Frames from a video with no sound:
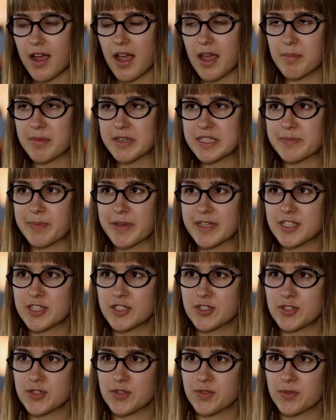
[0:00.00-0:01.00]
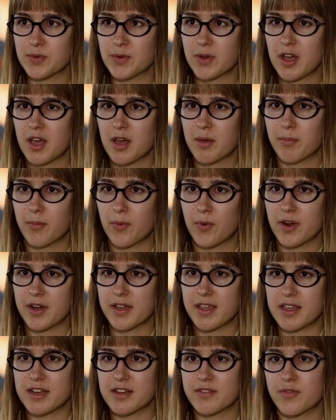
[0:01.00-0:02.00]
I'm expecting to more
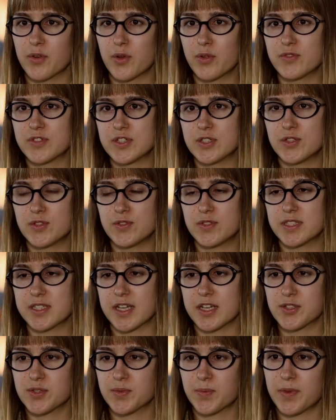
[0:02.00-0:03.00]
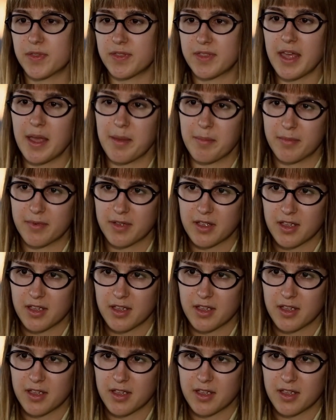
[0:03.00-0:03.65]
get involved into discussion with them.